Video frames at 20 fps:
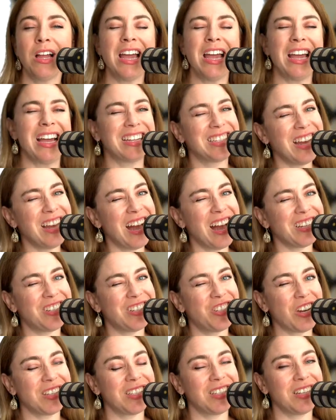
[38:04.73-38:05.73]
It's not
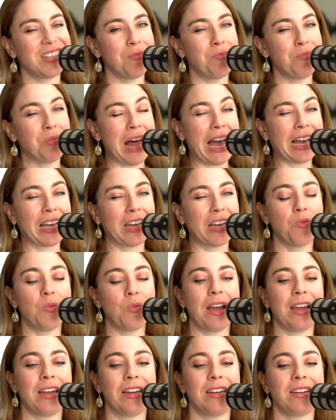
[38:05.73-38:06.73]
just a black and
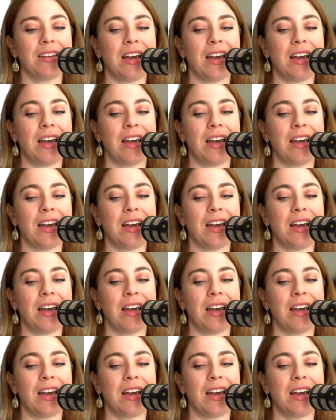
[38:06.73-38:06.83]
white